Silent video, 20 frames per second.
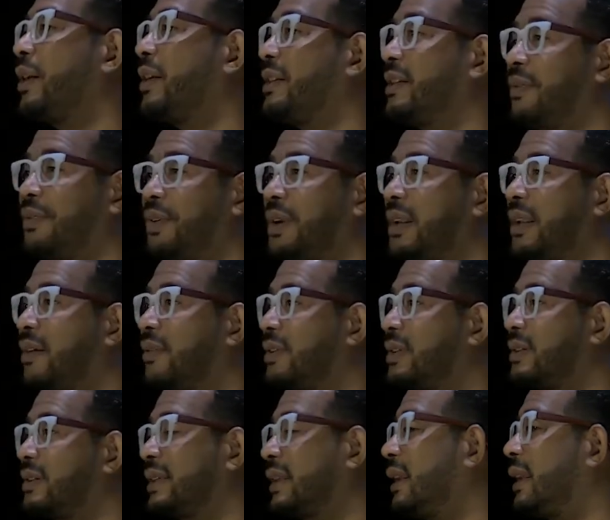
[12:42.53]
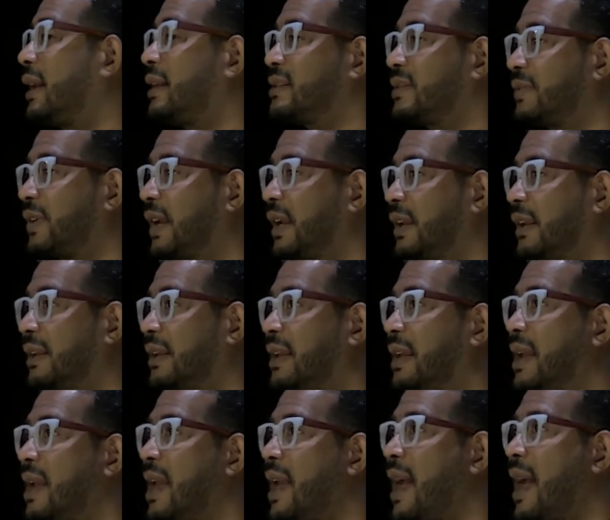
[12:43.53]
people are at different levels, and that's
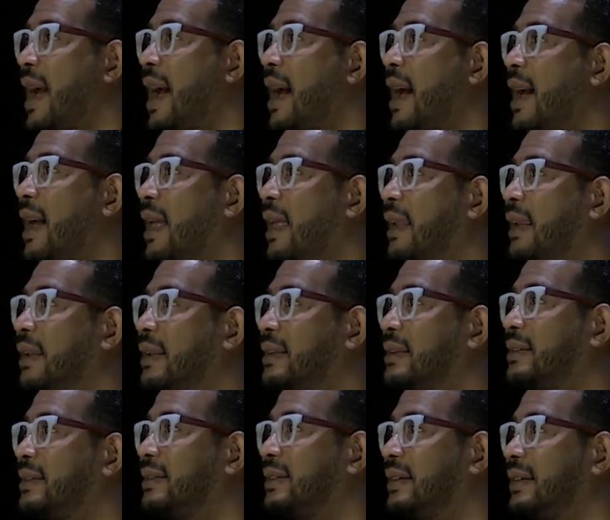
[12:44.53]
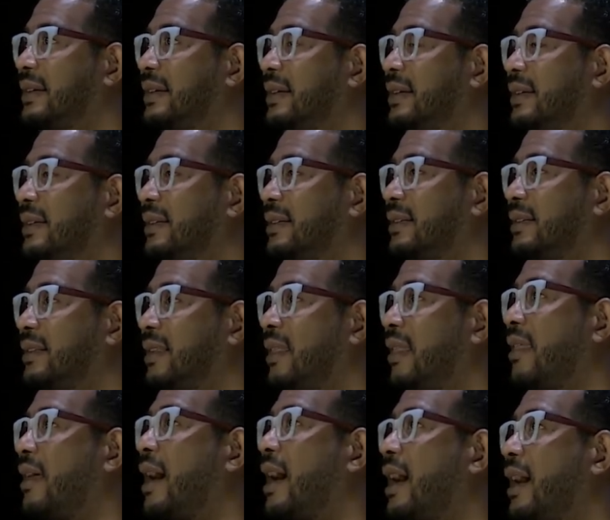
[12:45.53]
fine." And
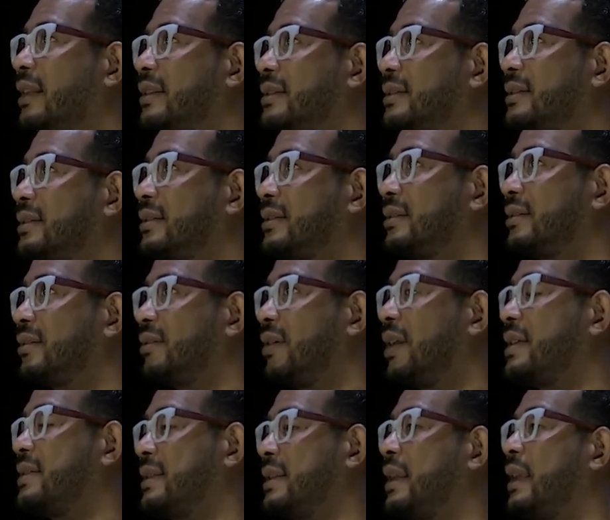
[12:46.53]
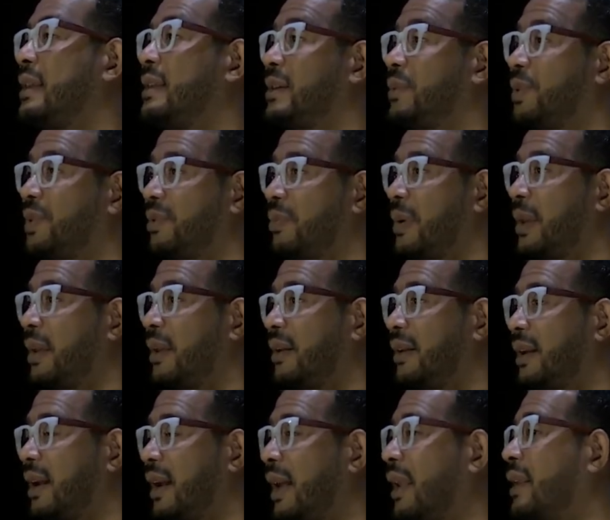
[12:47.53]
that resonated with
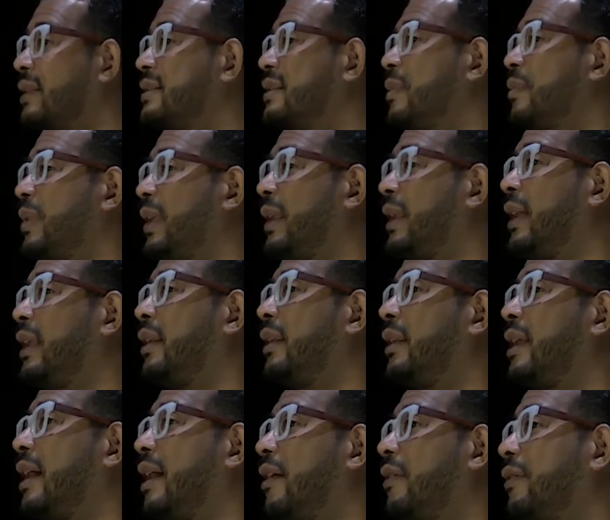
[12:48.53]
me, and it's something that